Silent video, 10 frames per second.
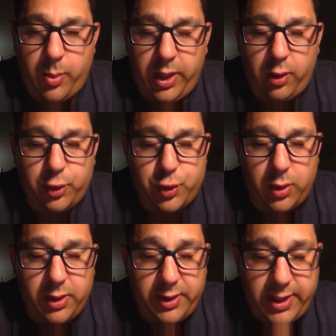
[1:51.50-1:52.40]

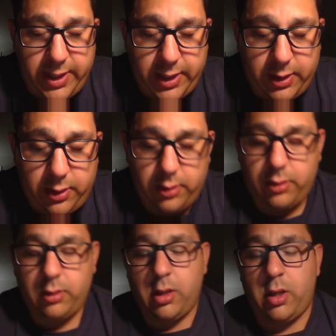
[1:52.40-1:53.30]
biculturalidad,
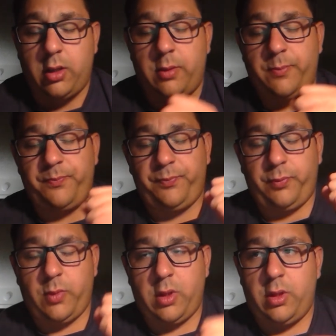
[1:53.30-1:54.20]
um,
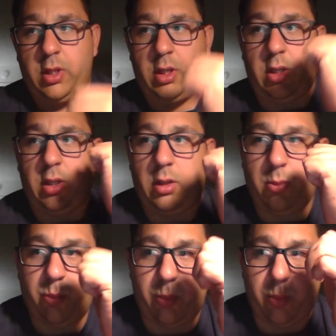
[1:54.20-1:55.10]
the
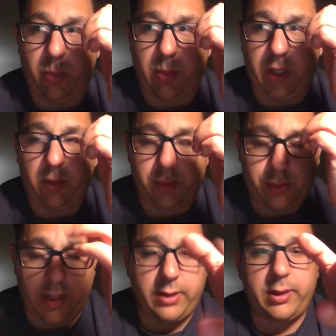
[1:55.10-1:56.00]

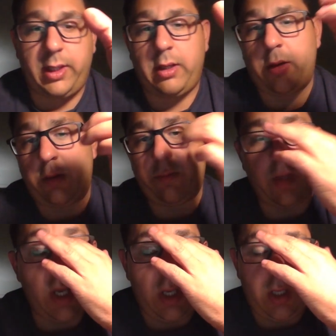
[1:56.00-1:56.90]
biculturality of
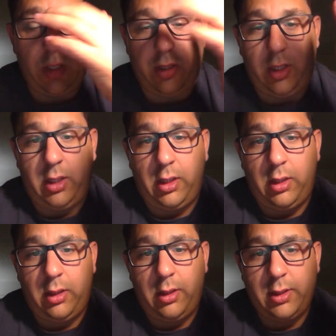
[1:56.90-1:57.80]

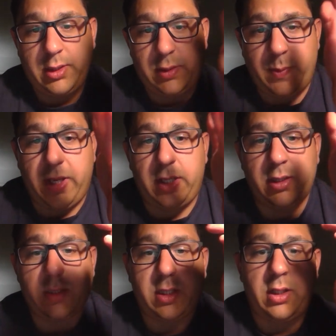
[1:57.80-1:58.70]
the
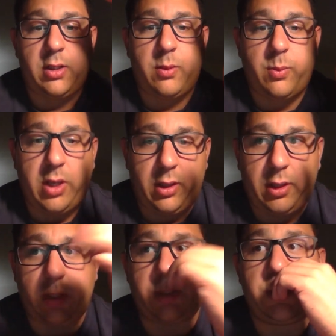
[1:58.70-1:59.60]
Hispanics and
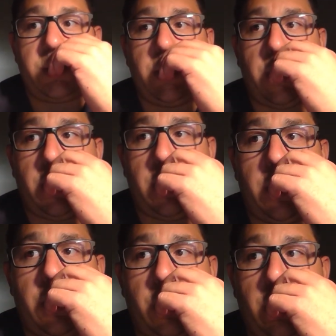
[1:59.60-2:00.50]
Americans, uh,
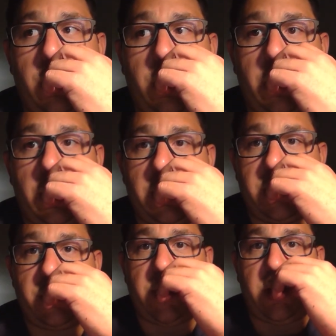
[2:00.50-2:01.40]
or the
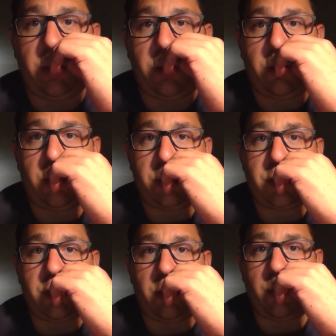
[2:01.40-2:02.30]

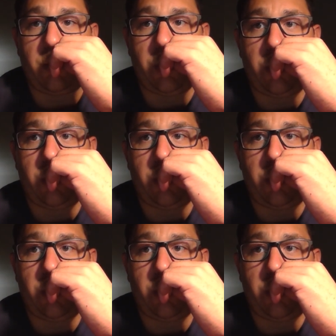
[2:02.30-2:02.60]
Hispanos from